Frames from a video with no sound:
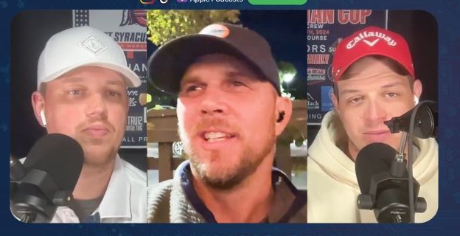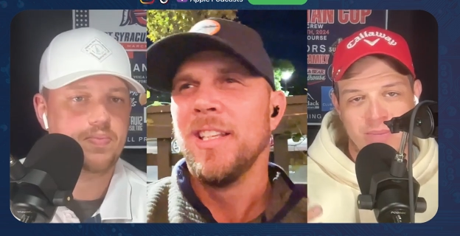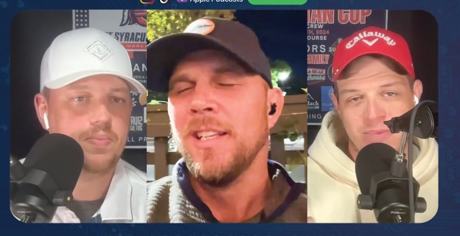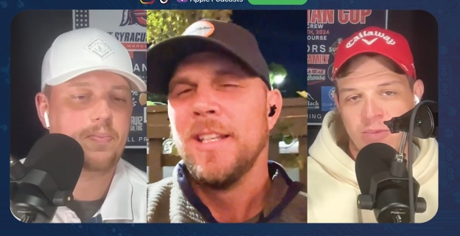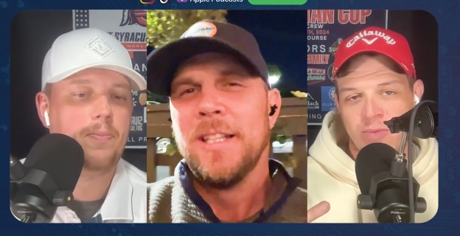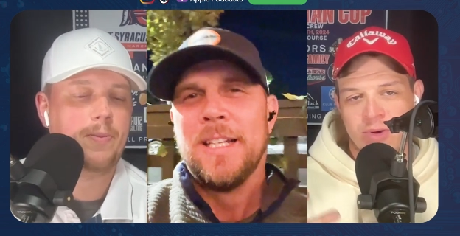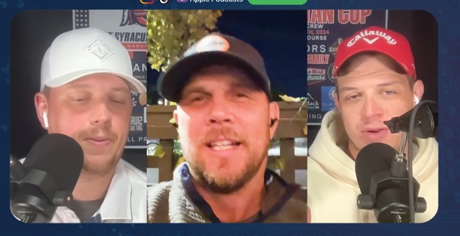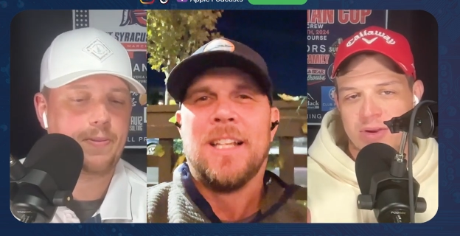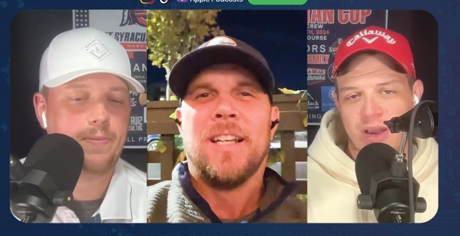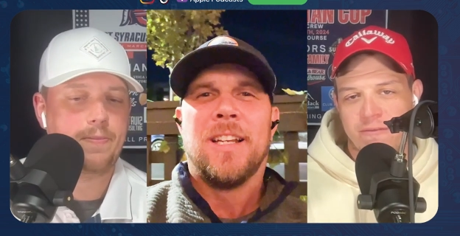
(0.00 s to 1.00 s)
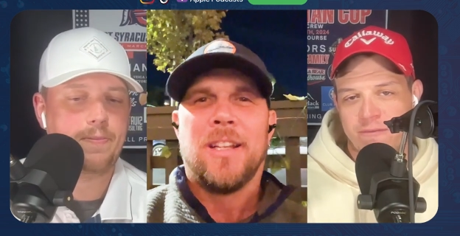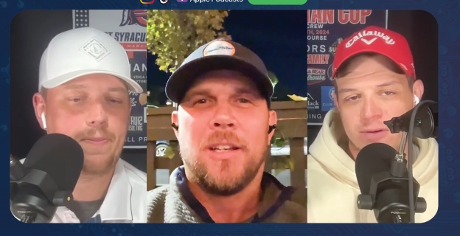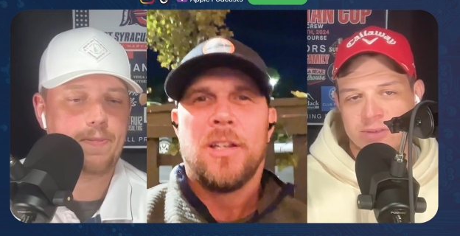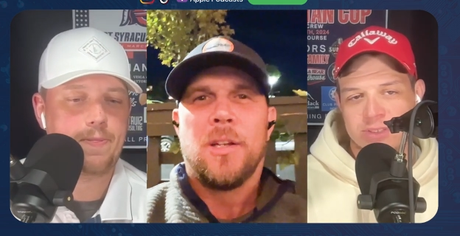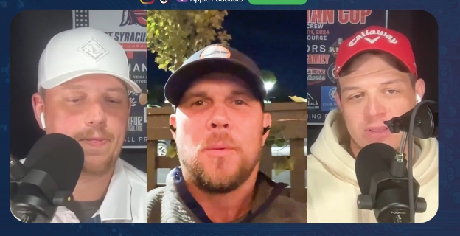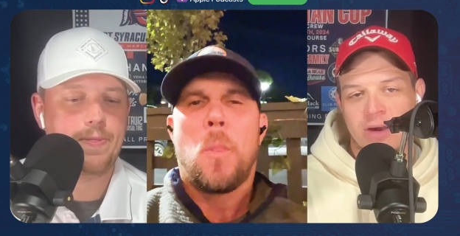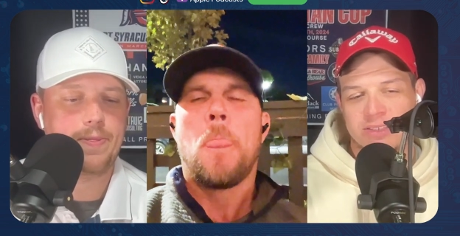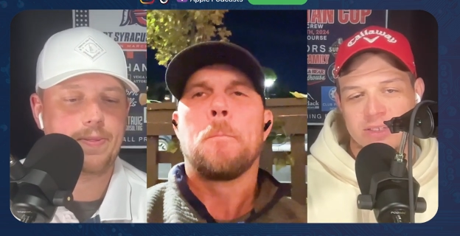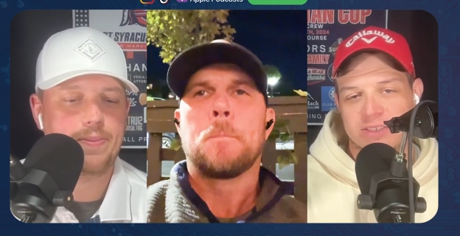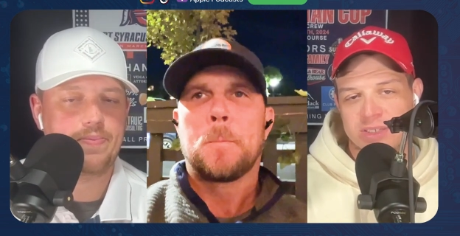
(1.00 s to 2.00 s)
Speaker 1: I mean, what were your kind of first thoughts
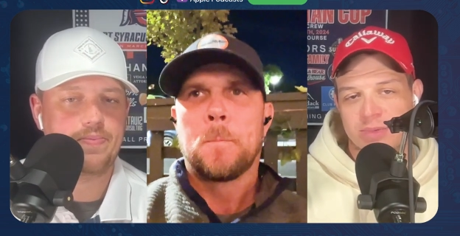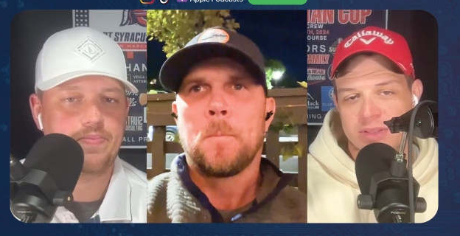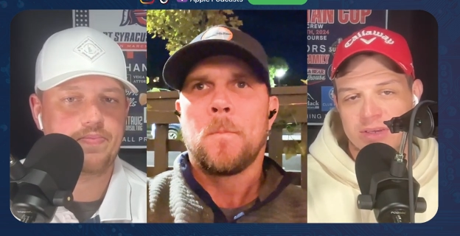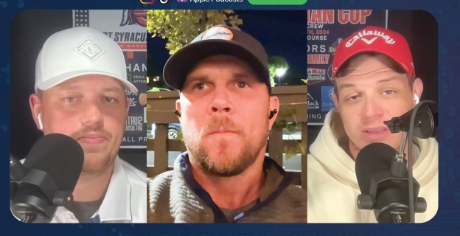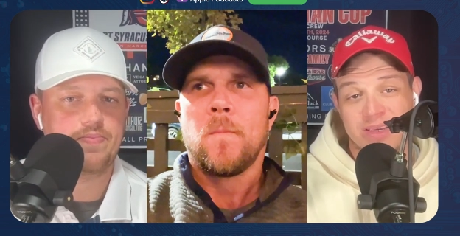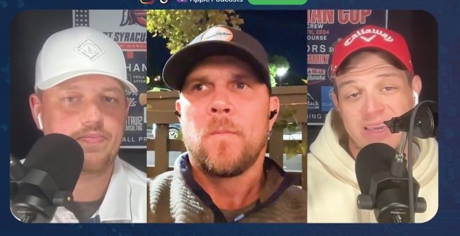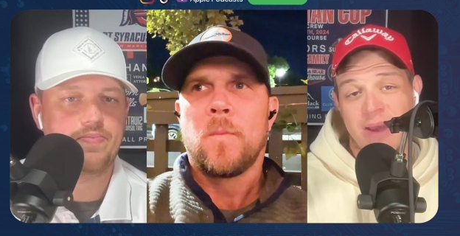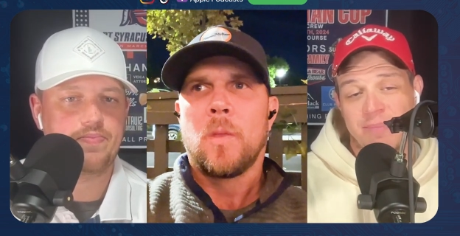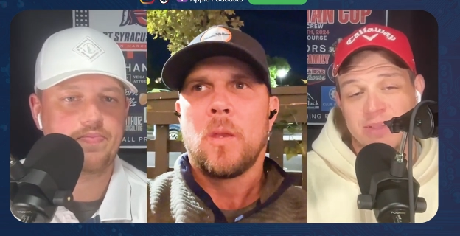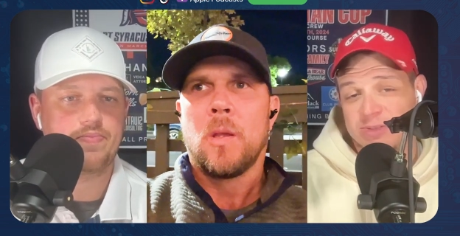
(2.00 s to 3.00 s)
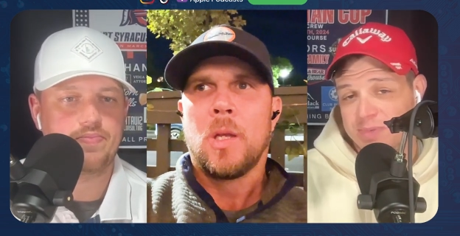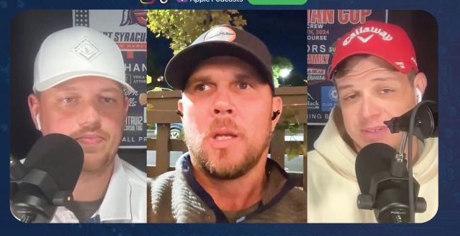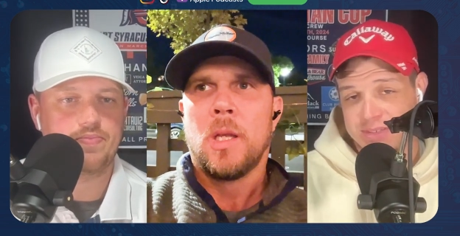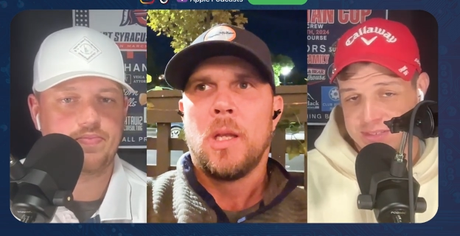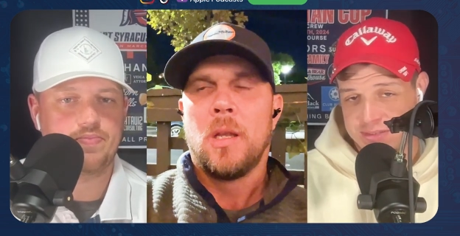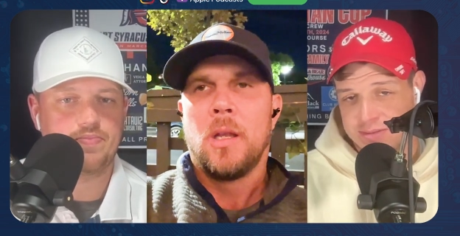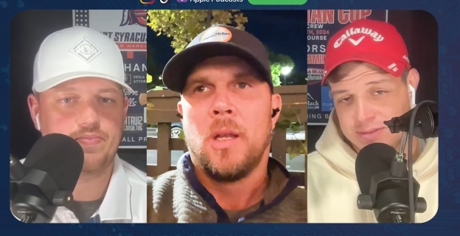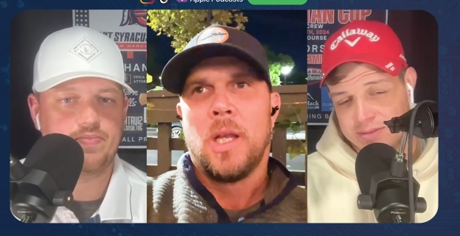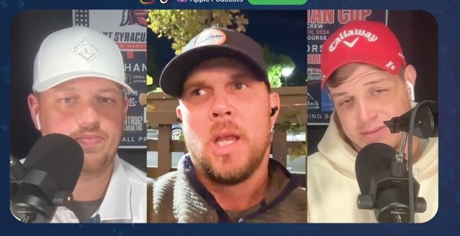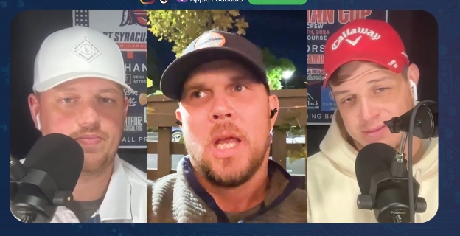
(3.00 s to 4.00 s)
on some of the, the captain's picks?
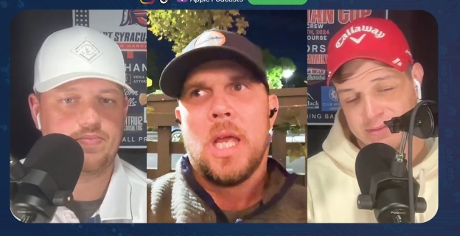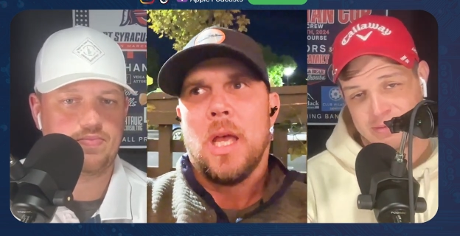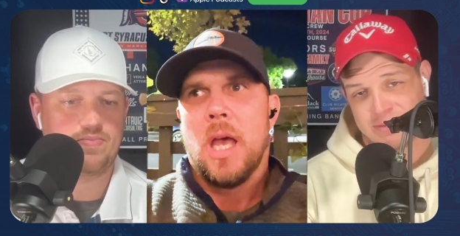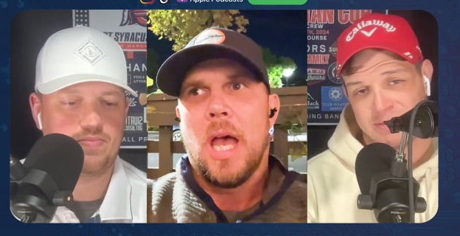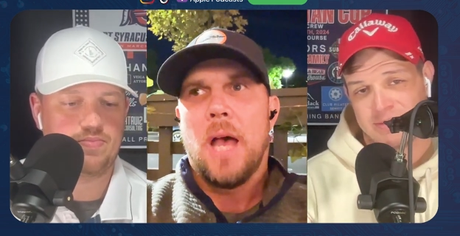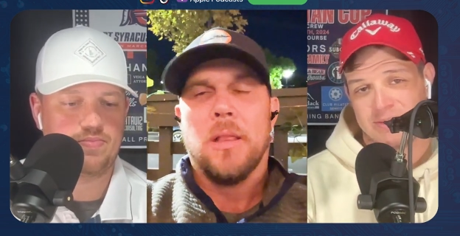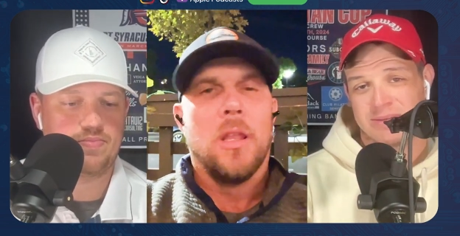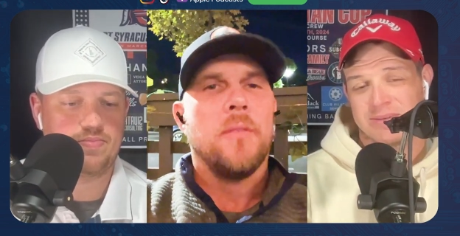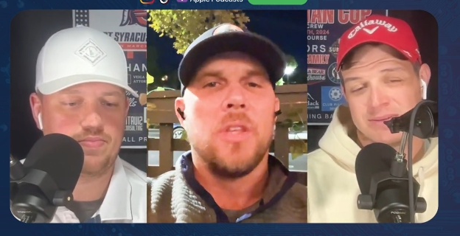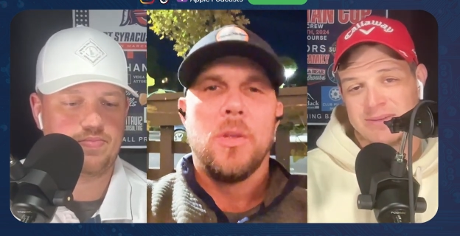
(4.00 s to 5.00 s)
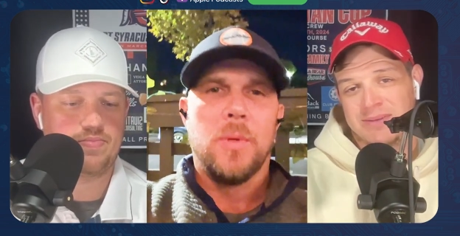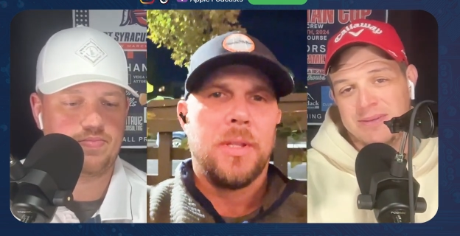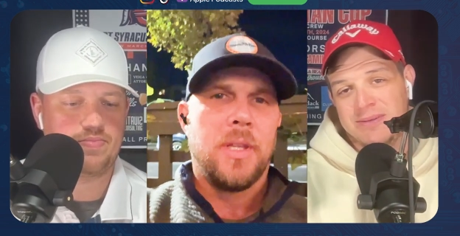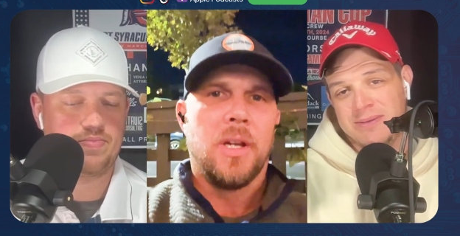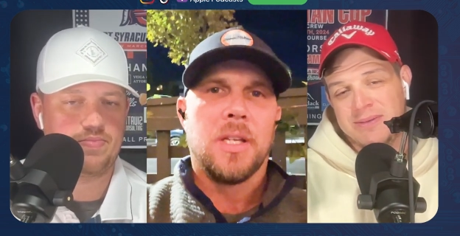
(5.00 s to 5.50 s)
Speaker 2: I love that you went